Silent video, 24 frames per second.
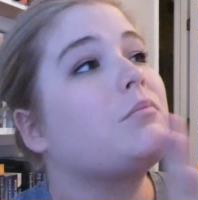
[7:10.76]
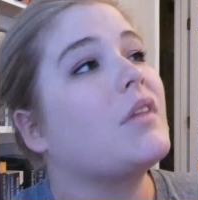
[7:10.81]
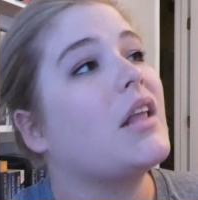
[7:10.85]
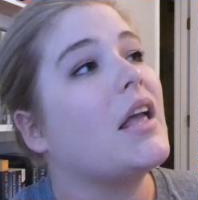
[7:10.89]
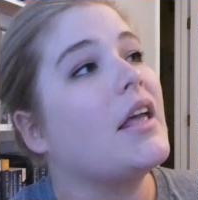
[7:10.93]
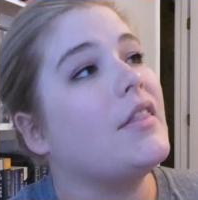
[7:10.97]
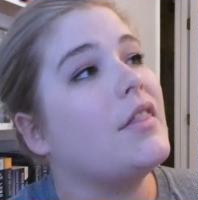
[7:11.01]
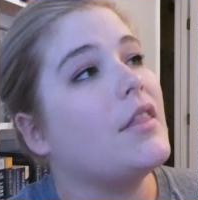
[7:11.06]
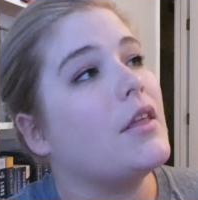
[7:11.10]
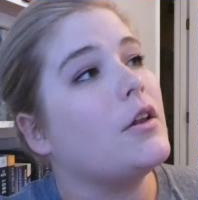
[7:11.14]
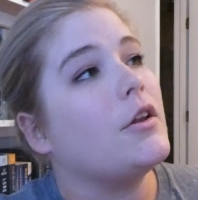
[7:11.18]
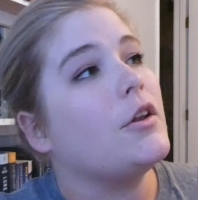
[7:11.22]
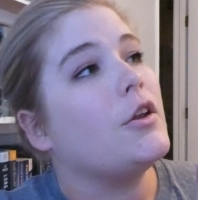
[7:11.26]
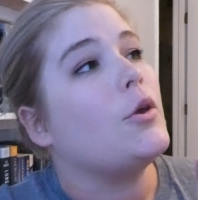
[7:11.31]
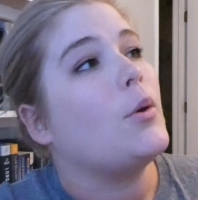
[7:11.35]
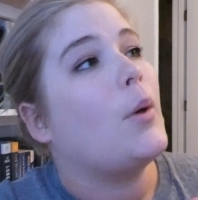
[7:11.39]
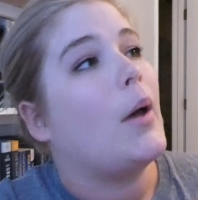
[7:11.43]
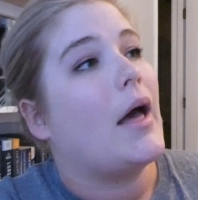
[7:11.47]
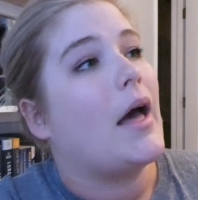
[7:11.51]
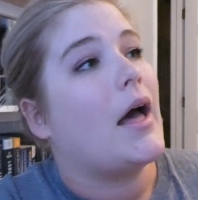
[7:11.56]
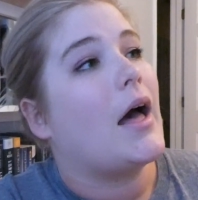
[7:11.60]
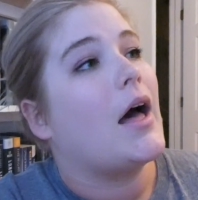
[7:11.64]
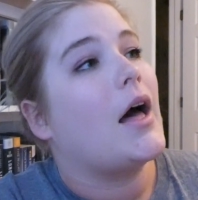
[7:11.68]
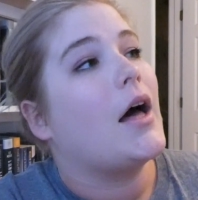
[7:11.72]
And then you
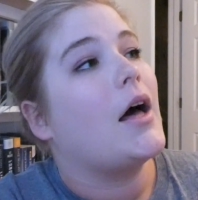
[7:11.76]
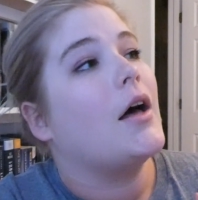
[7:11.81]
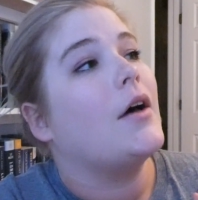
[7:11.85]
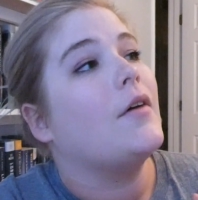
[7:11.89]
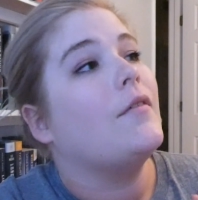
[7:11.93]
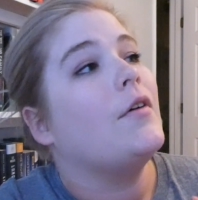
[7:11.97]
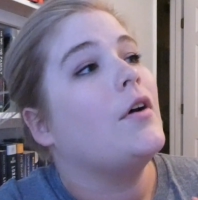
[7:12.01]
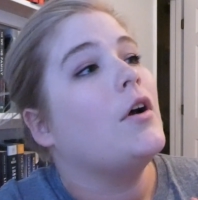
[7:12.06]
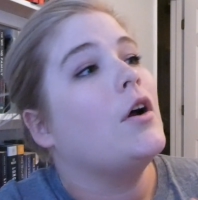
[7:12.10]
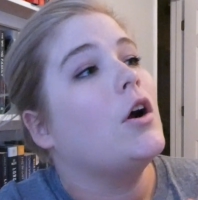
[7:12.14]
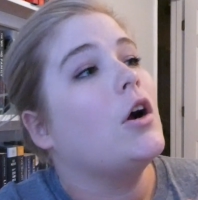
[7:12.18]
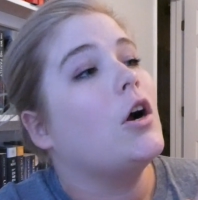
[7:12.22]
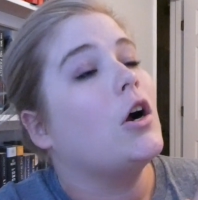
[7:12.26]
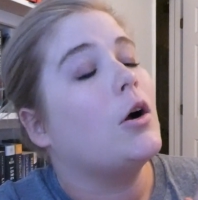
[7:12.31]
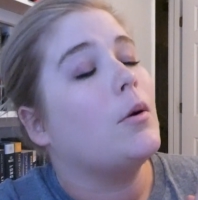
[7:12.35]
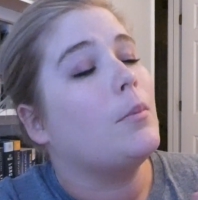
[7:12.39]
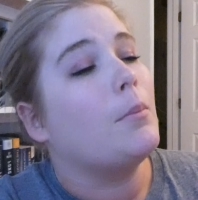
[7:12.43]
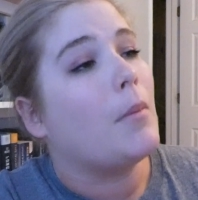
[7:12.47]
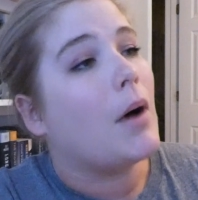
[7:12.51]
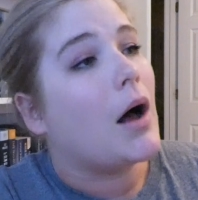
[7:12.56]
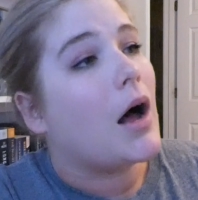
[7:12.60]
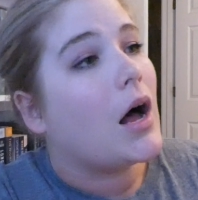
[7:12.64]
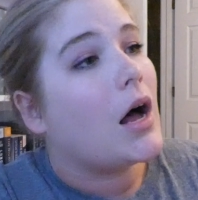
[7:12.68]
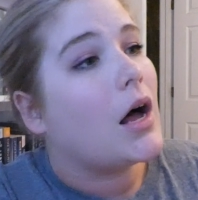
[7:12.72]
have her
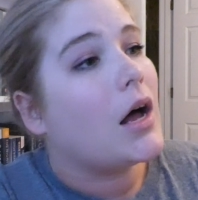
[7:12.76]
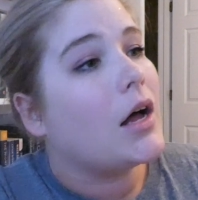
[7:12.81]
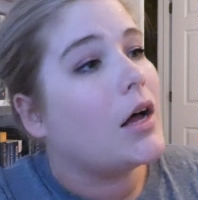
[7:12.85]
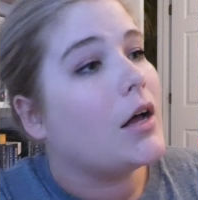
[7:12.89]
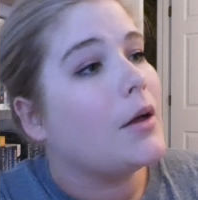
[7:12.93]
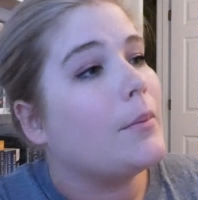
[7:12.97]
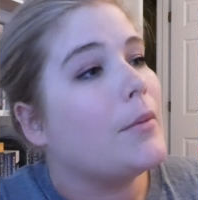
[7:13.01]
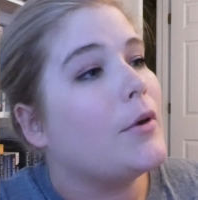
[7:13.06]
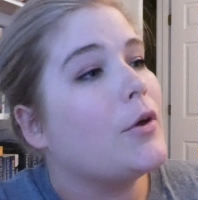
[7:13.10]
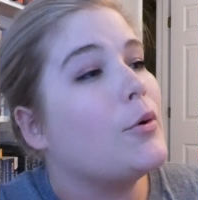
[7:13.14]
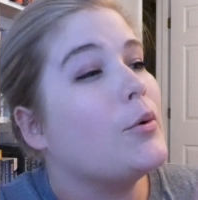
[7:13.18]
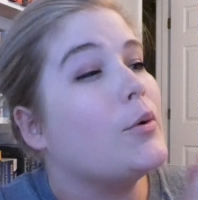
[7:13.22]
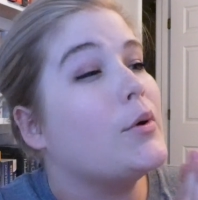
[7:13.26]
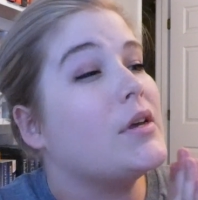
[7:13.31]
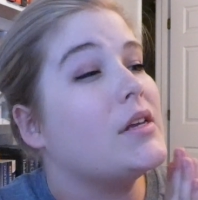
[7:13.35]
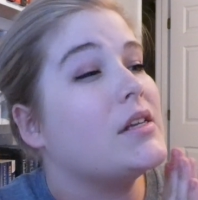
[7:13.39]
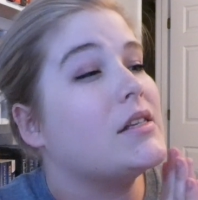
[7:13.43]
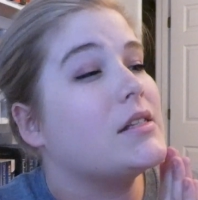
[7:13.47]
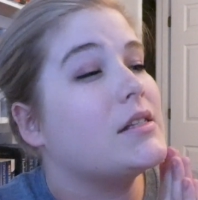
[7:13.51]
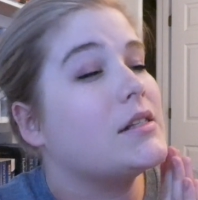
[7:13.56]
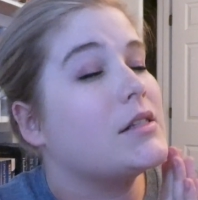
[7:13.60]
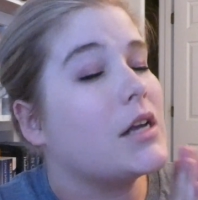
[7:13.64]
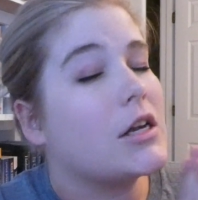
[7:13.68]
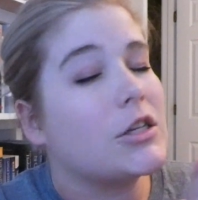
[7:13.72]
mom, who
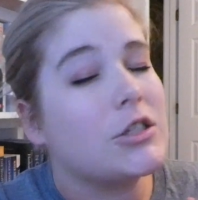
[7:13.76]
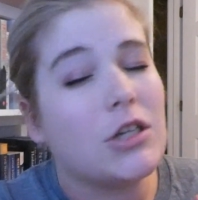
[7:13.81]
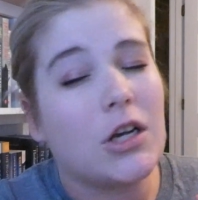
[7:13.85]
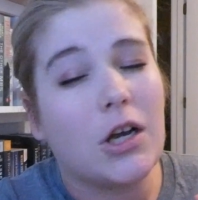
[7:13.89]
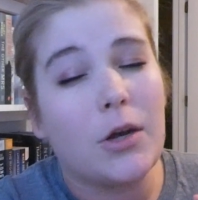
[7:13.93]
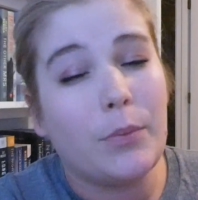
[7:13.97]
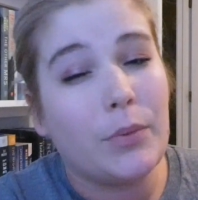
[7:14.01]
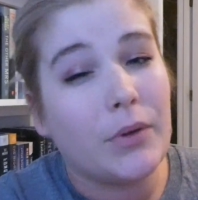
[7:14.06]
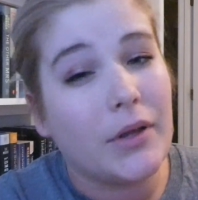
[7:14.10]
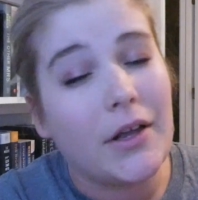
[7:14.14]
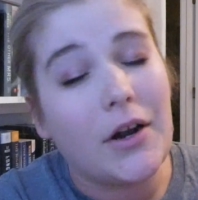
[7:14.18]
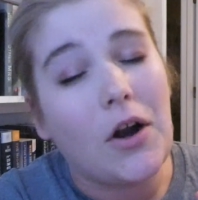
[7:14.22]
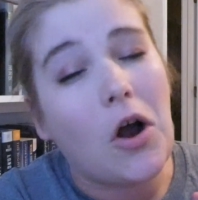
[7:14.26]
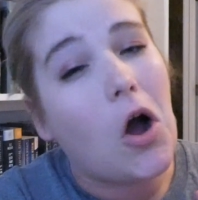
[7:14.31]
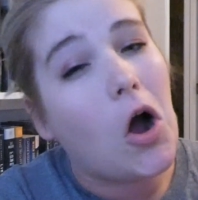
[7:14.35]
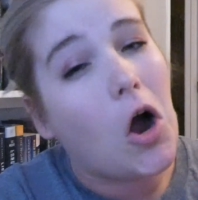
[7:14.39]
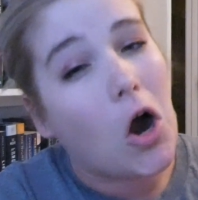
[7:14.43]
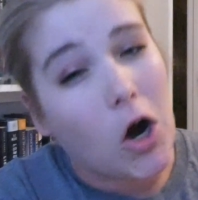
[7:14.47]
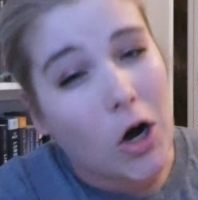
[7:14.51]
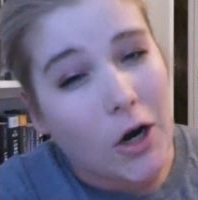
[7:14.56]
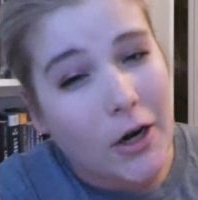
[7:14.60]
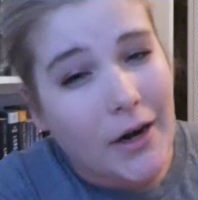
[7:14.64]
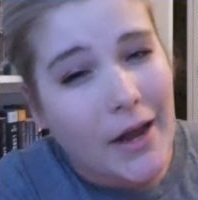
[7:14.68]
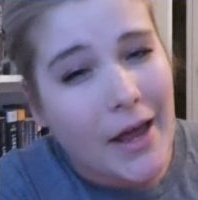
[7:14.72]
is such a complete
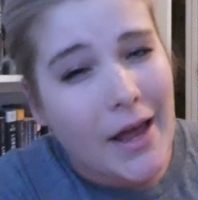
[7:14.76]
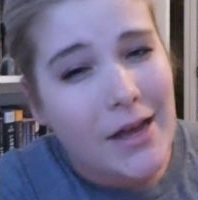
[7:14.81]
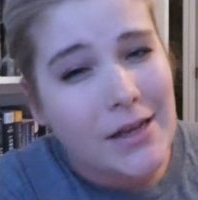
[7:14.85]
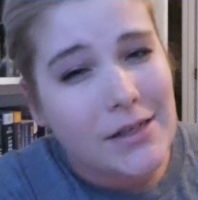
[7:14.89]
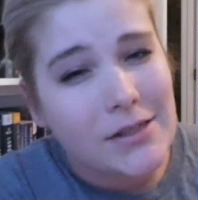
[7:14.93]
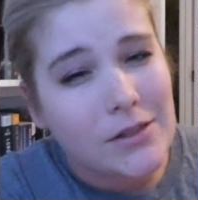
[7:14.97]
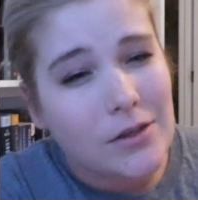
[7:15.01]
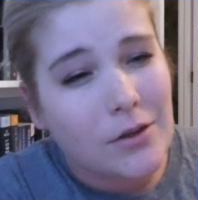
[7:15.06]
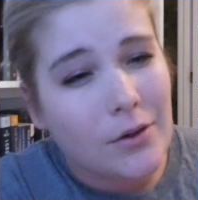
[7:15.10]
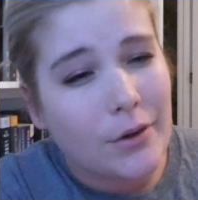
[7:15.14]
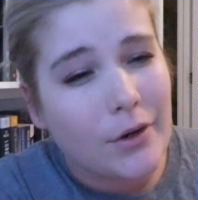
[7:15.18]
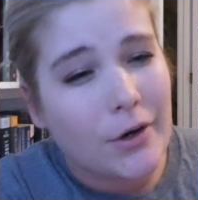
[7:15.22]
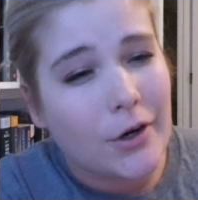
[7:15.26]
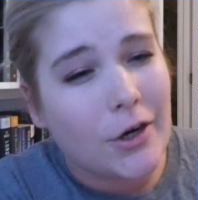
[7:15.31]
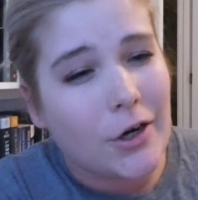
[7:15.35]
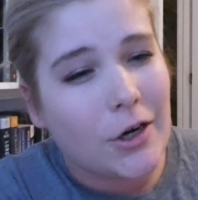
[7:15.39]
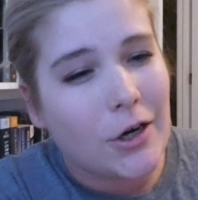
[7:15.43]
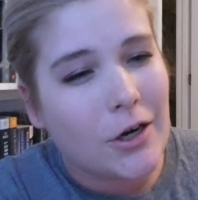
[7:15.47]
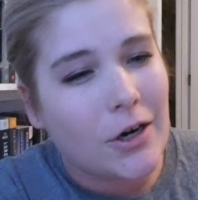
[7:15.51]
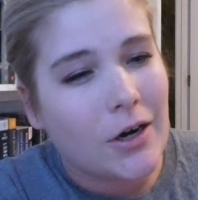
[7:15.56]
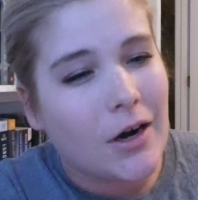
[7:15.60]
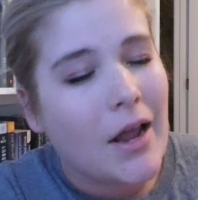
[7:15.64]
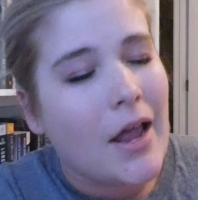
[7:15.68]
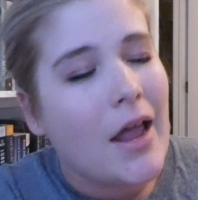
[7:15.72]
hard ass on
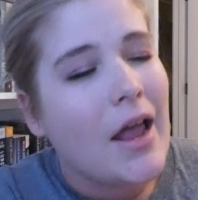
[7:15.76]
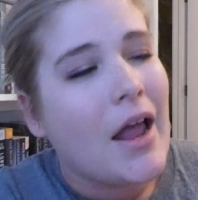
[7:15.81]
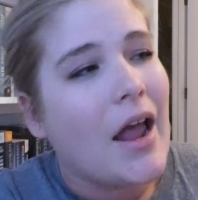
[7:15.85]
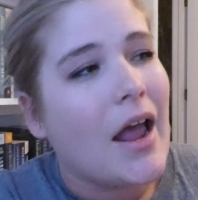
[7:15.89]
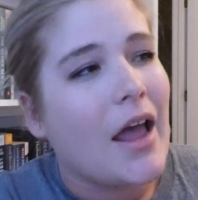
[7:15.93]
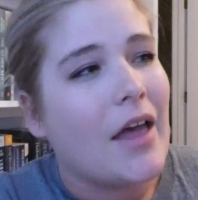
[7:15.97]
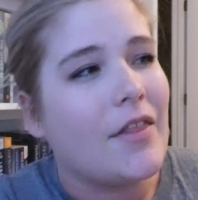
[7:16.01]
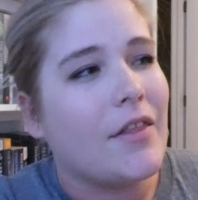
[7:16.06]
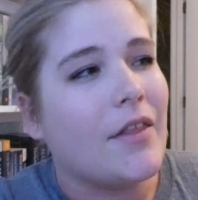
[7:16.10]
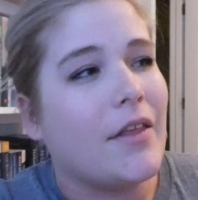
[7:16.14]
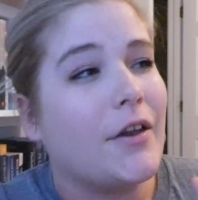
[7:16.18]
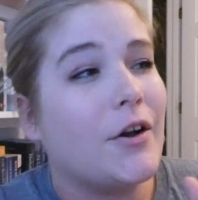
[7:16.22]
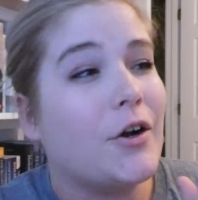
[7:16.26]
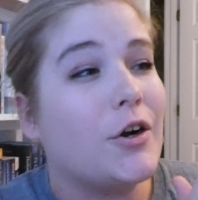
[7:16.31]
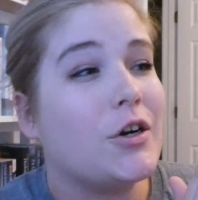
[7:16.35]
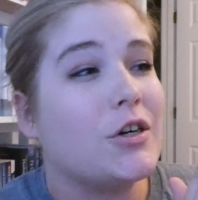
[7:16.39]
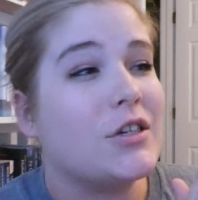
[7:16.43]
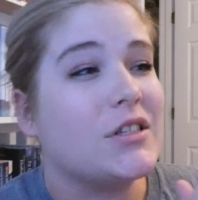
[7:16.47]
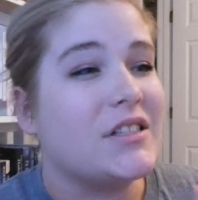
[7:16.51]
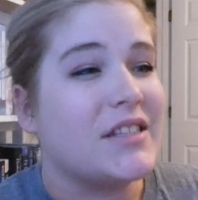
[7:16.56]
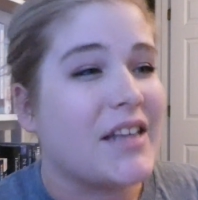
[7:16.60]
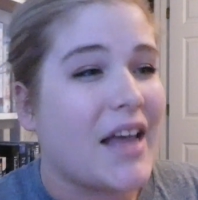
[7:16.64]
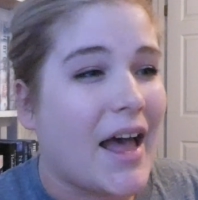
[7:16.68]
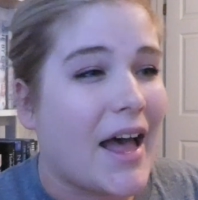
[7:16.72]
her, and then her
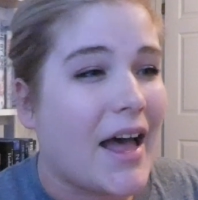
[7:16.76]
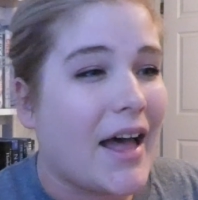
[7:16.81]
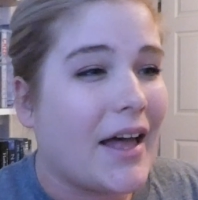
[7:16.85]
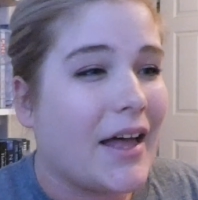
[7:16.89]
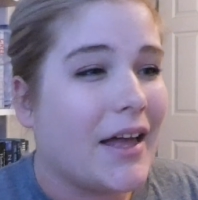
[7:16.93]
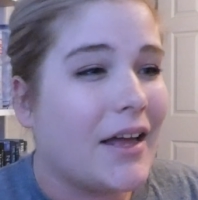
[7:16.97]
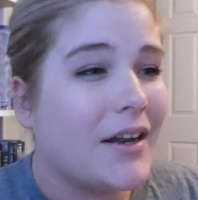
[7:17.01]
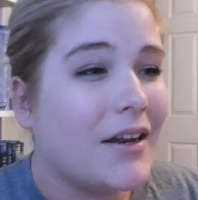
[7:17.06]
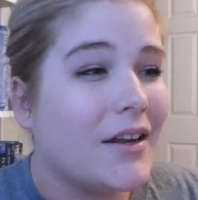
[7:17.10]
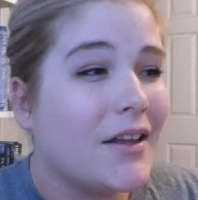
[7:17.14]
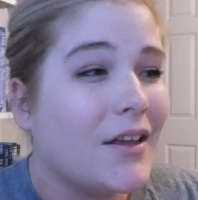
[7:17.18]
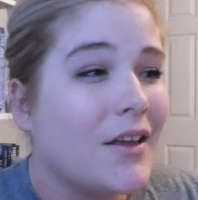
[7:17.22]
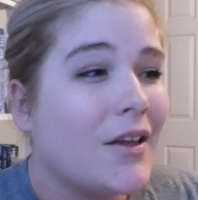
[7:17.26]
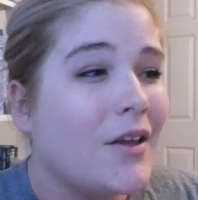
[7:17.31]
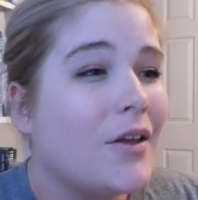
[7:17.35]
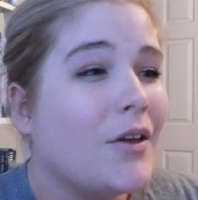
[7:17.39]
dad,